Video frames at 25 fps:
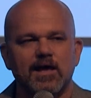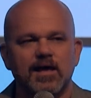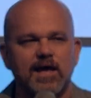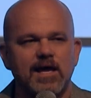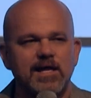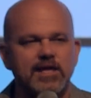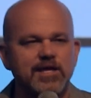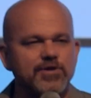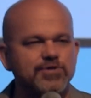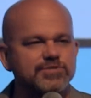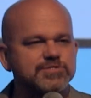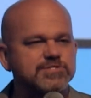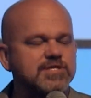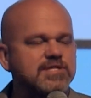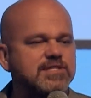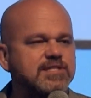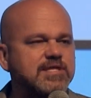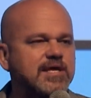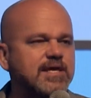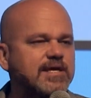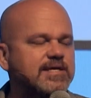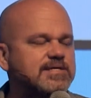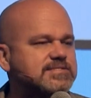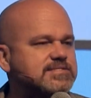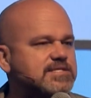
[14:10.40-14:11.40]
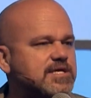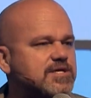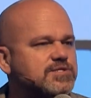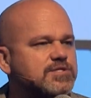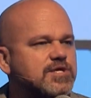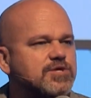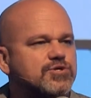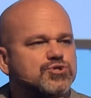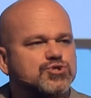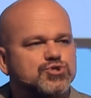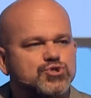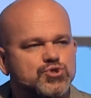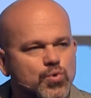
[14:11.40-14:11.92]
And here's the thing is that
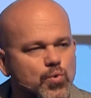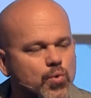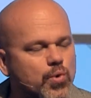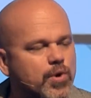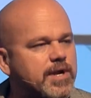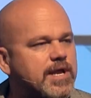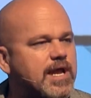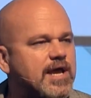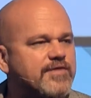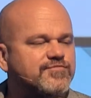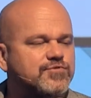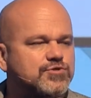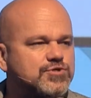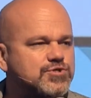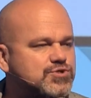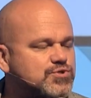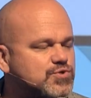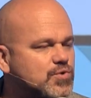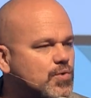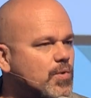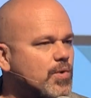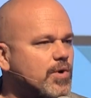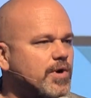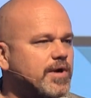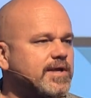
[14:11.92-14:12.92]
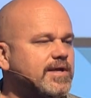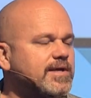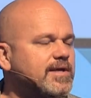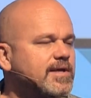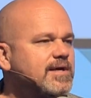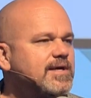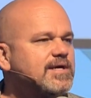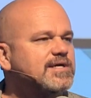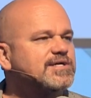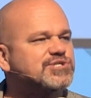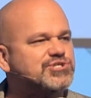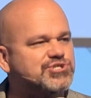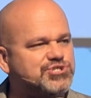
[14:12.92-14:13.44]
there's story after story
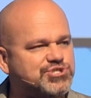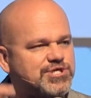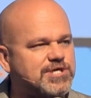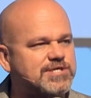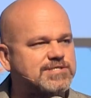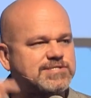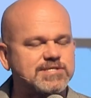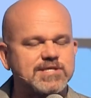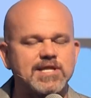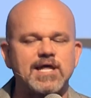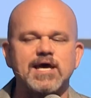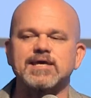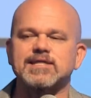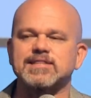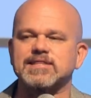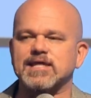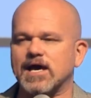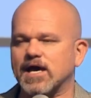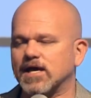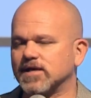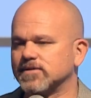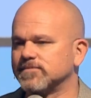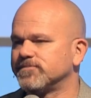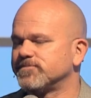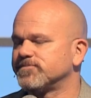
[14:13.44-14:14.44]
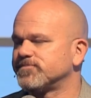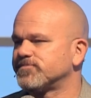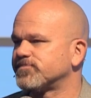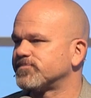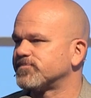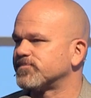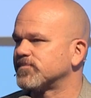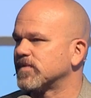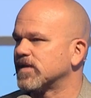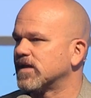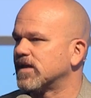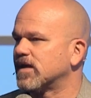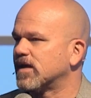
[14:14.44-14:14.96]
just like that.
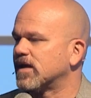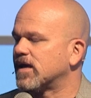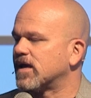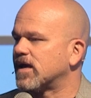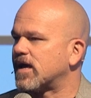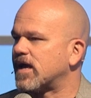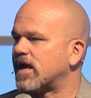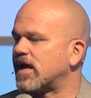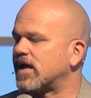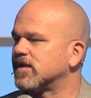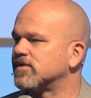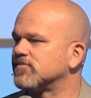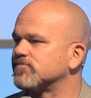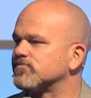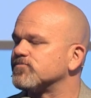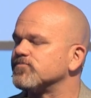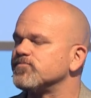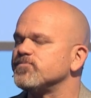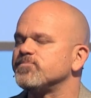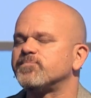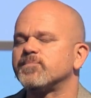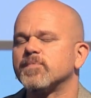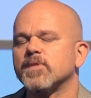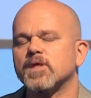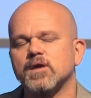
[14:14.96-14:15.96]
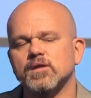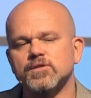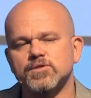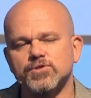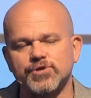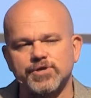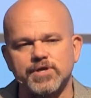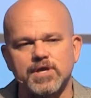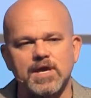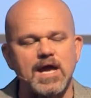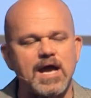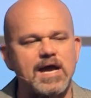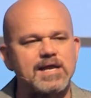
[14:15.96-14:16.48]
And
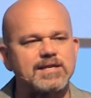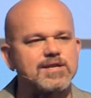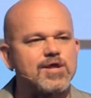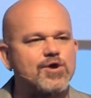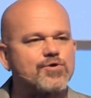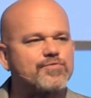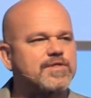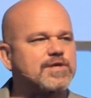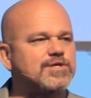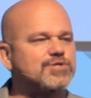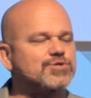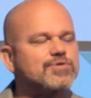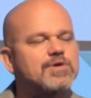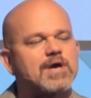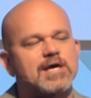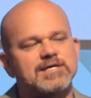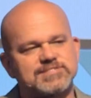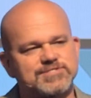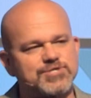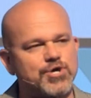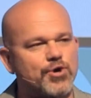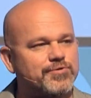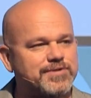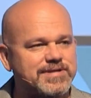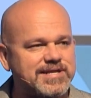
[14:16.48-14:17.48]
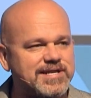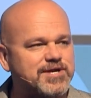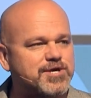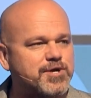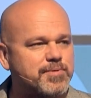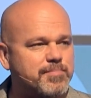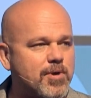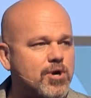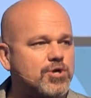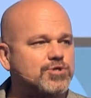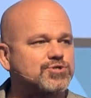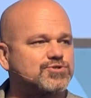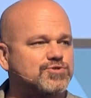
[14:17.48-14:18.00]
look, I know that you guys don't need a
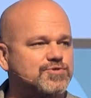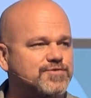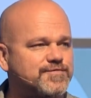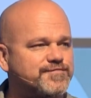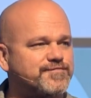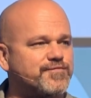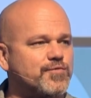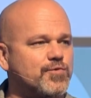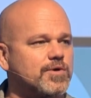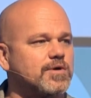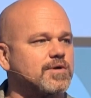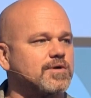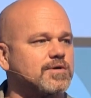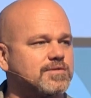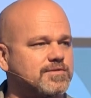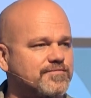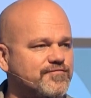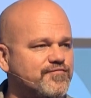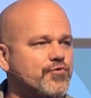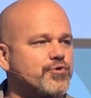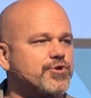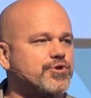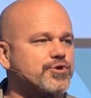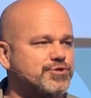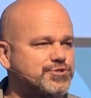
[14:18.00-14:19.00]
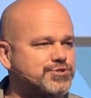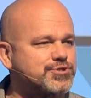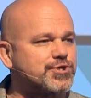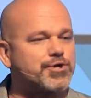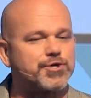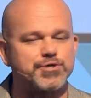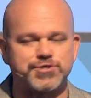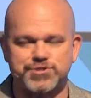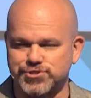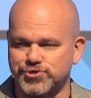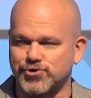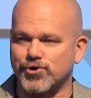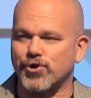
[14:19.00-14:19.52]
commercial for your
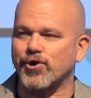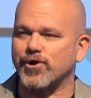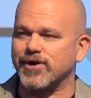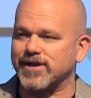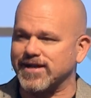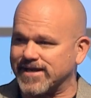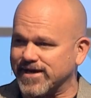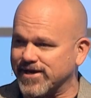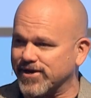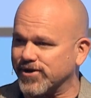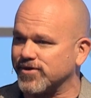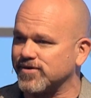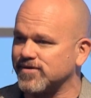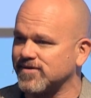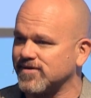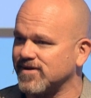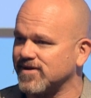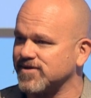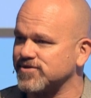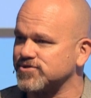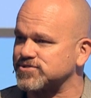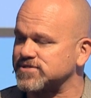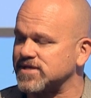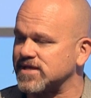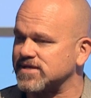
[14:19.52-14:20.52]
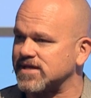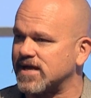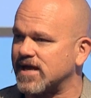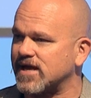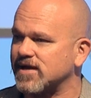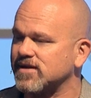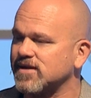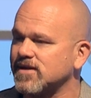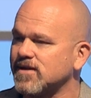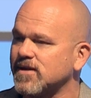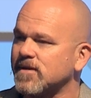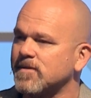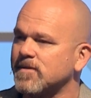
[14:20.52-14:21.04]
church. You're already here. I understand that.
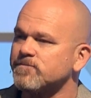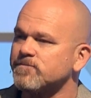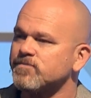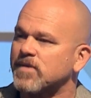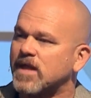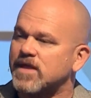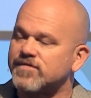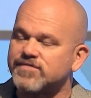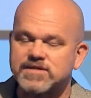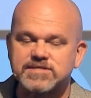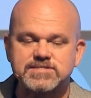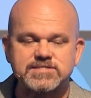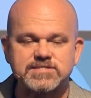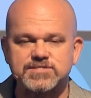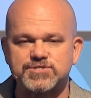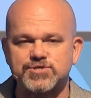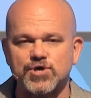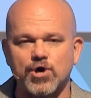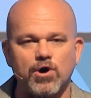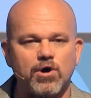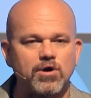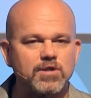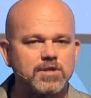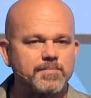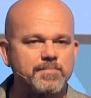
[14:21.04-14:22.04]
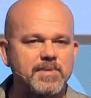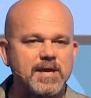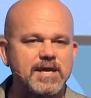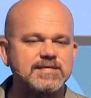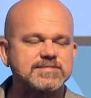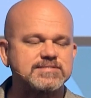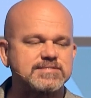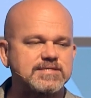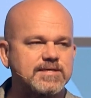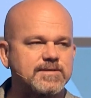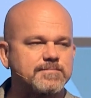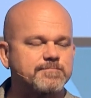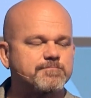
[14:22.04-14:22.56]
And this is all
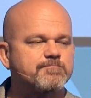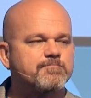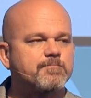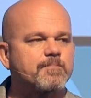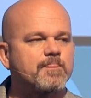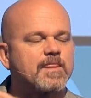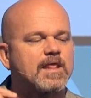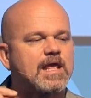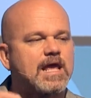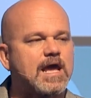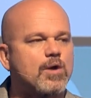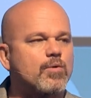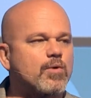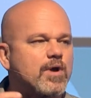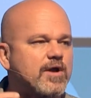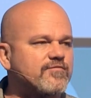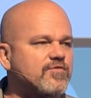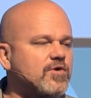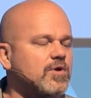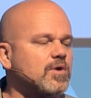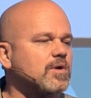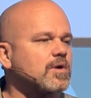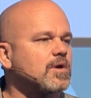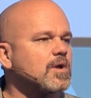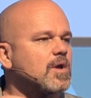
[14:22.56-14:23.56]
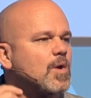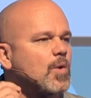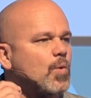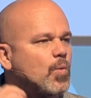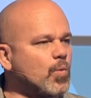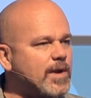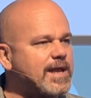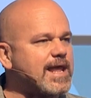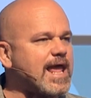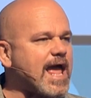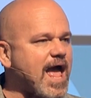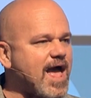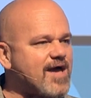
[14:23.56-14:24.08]
amazing. However,
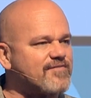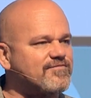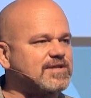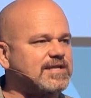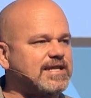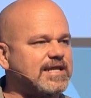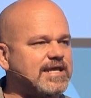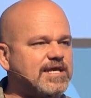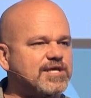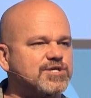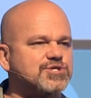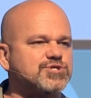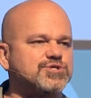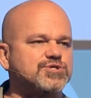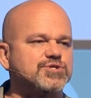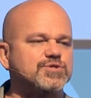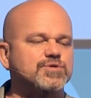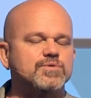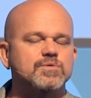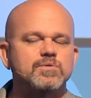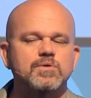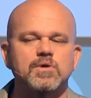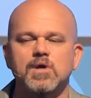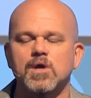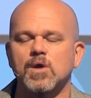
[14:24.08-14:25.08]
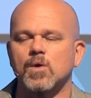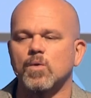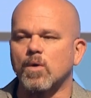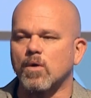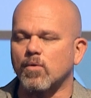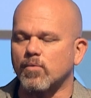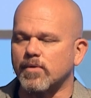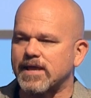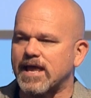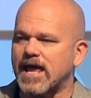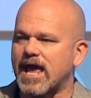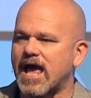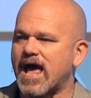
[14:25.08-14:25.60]
we have an issue where
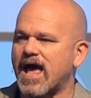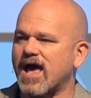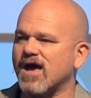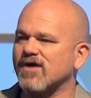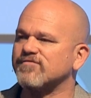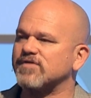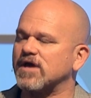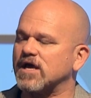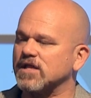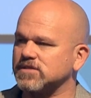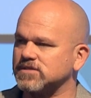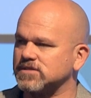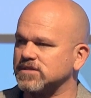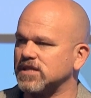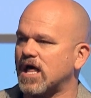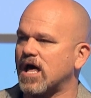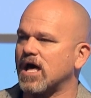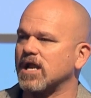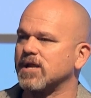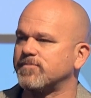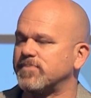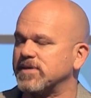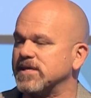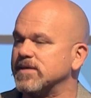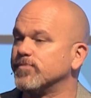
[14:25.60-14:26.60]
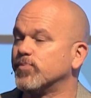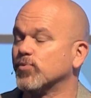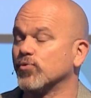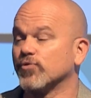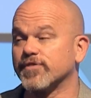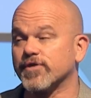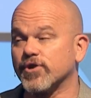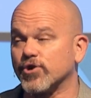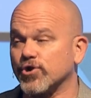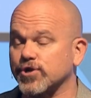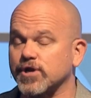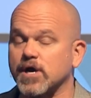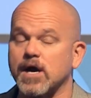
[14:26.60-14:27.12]
we have a lot of people
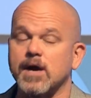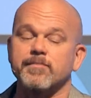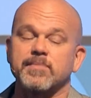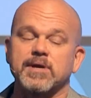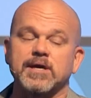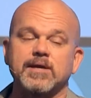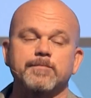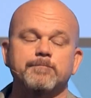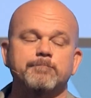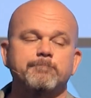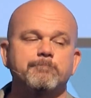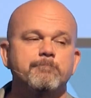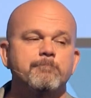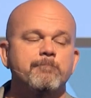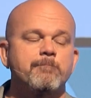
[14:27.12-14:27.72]
that are coming.